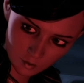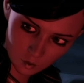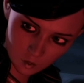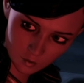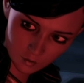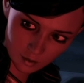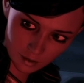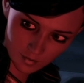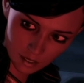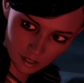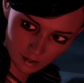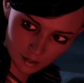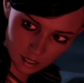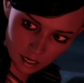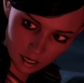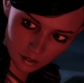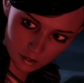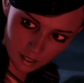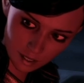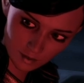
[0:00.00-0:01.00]
worth
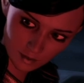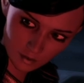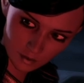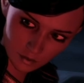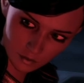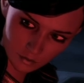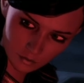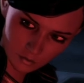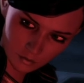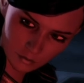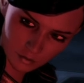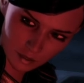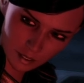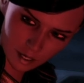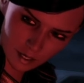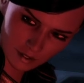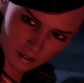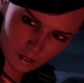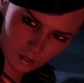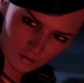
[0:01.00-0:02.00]
investigating.
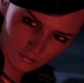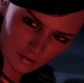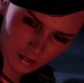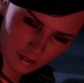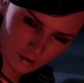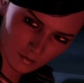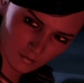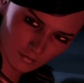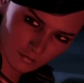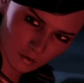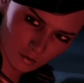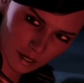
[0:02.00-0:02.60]
It could be simple